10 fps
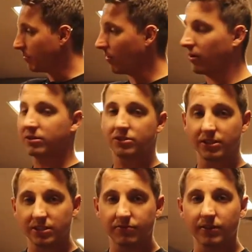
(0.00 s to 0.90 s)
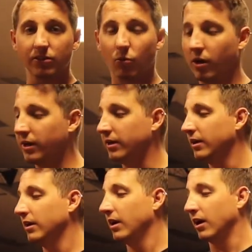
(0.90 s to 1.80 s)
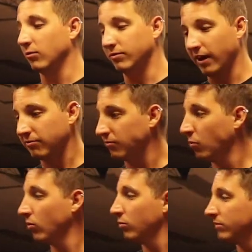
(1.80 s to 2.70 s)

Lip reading: apart 6 feet away. We've got 4,